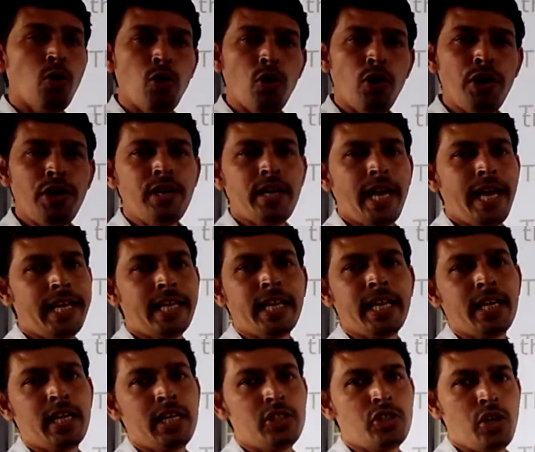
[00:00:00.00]
own
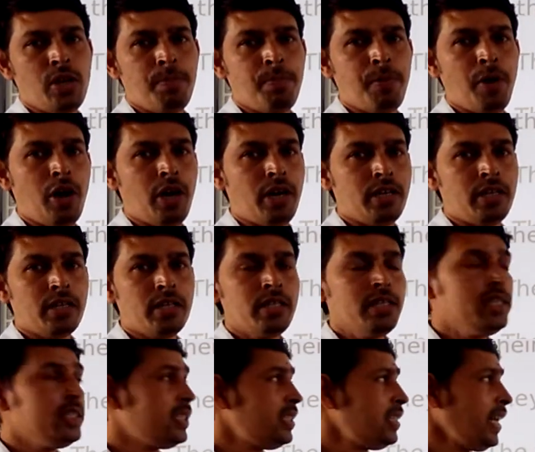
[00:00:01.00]
agriculture plot.